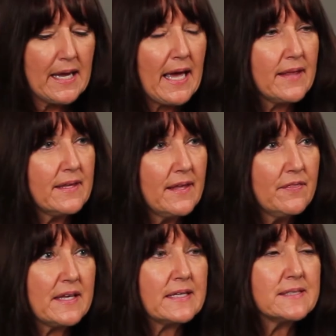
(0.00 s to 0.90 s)
and get
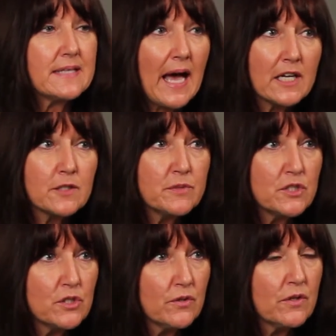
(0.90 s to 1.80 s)
the exact
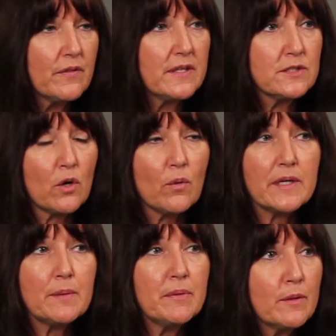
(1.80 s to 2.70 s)
material that's
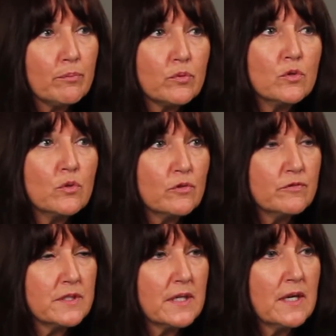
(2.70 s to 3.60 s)
already been
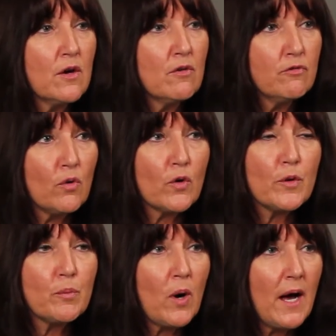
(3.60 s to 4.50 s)
approved for
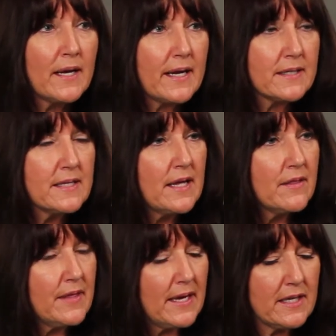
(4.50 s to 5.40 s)
their product,
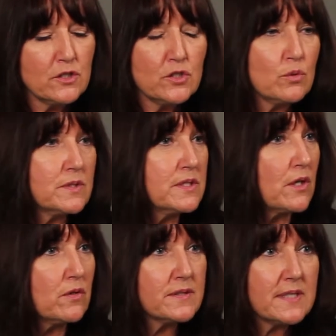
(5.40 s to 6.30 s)
they can do
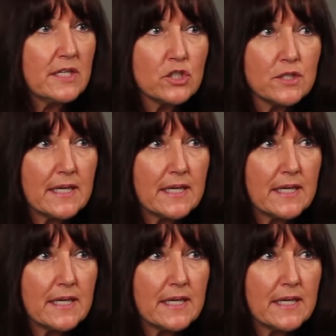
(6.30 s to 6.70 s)
sterilization